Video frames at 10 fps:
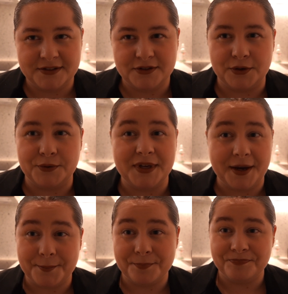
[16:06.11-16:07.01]
So
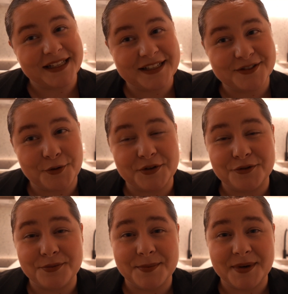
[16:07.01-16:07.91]
yeah, it is going to
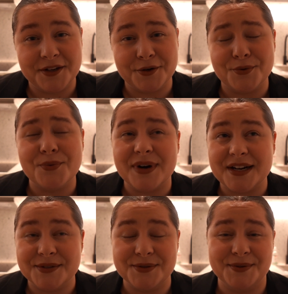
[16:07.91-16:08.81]
be better
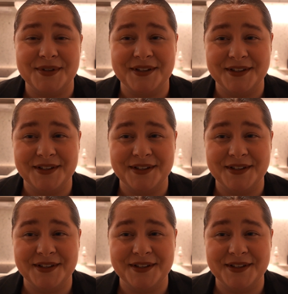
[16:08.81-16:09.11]
very soon.